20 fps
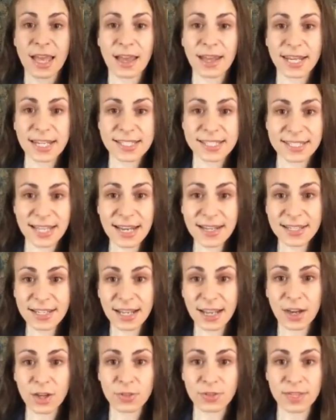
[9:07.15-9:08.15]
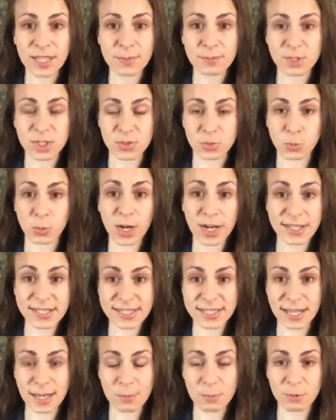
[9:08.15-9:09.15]
And extending our theme just one
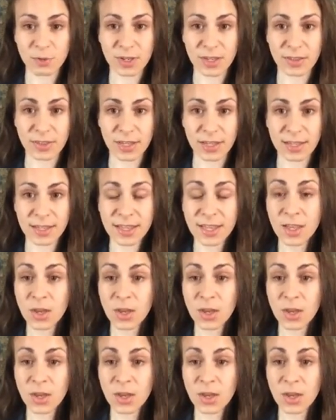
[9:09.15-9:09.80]
step further,